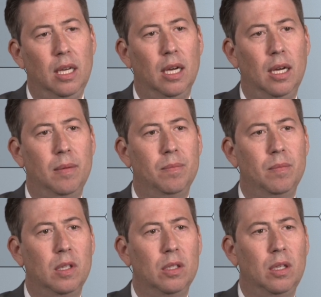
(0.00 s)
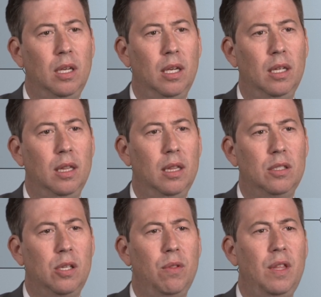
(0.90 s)
Um, it,
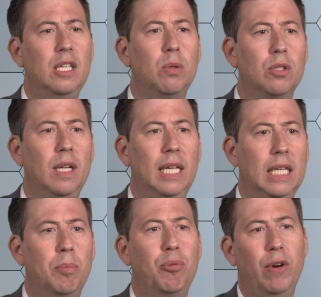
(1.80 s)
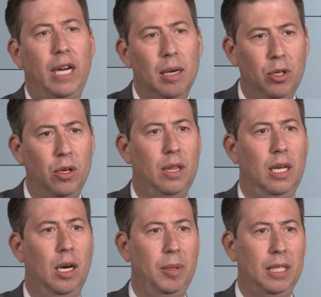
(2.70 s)
so this was really in the
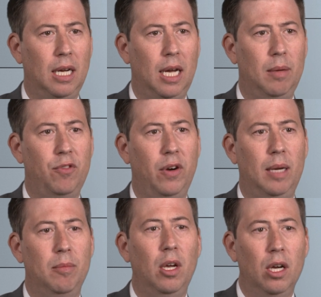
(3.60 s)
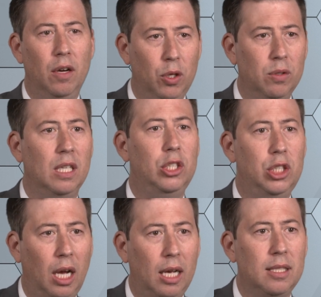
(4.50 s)
pre-immunotherapy time frame of using
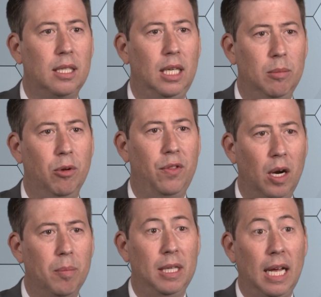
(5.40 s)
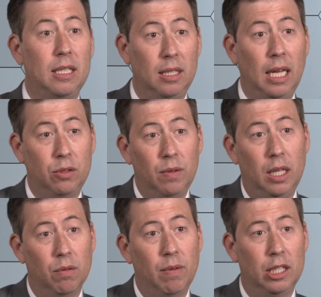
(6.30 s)
just chemotherapy. That, that's
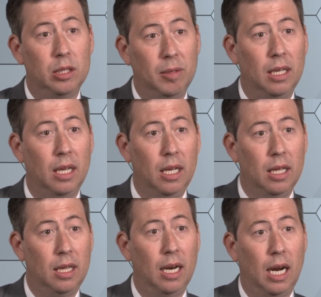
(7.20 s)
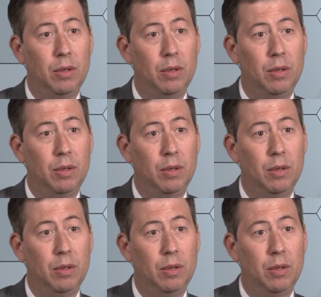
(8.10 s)
really the regimen that I